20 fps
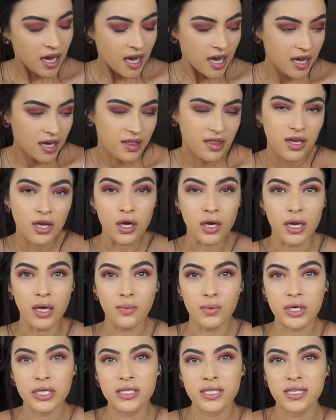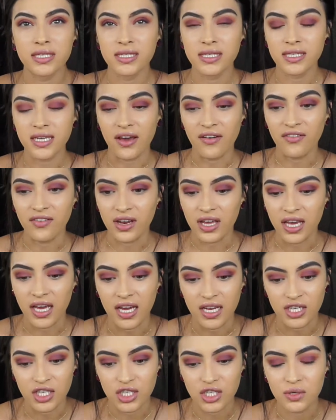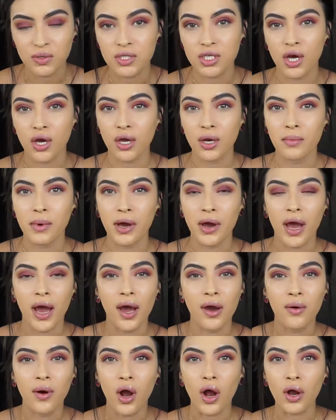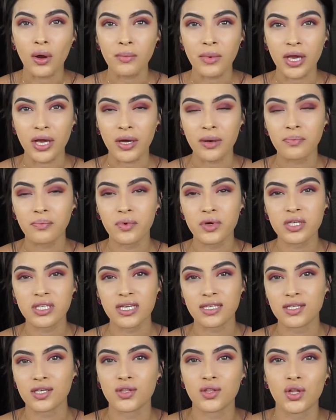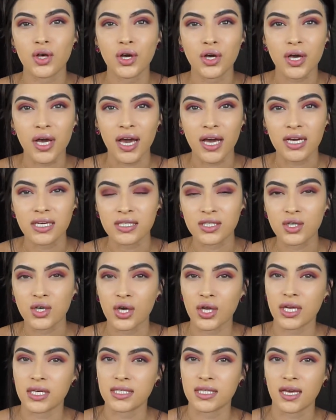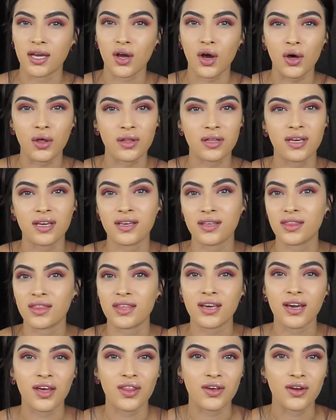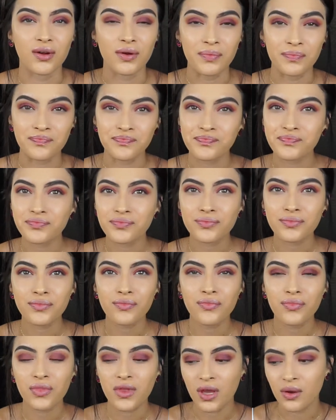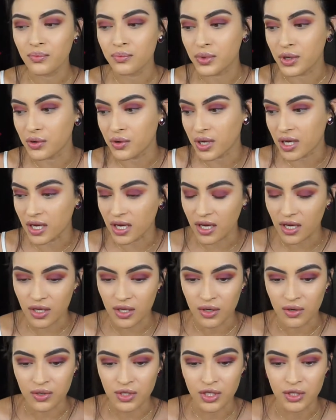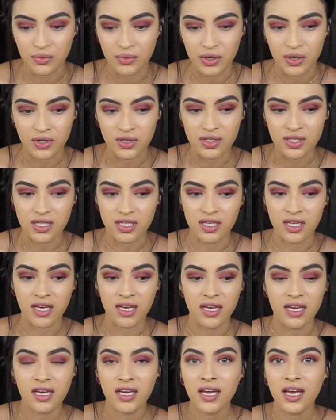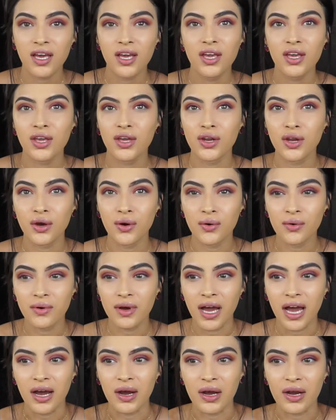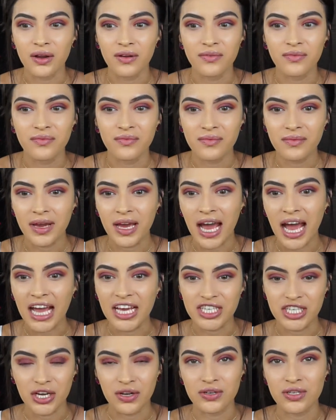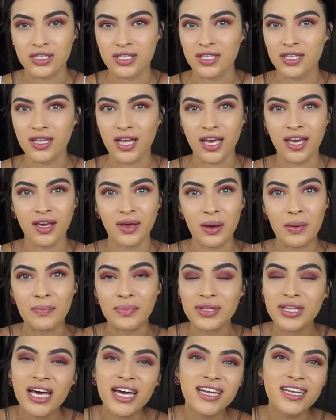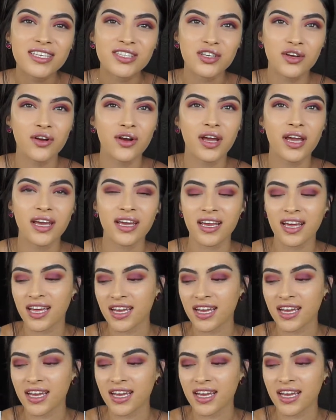I think her name was Stephanie, and she was talking about how our makeup doesn't look as good as like all like the other beauty YouTubers, and like, you know, how our eyeshadow doesn't like blend as great.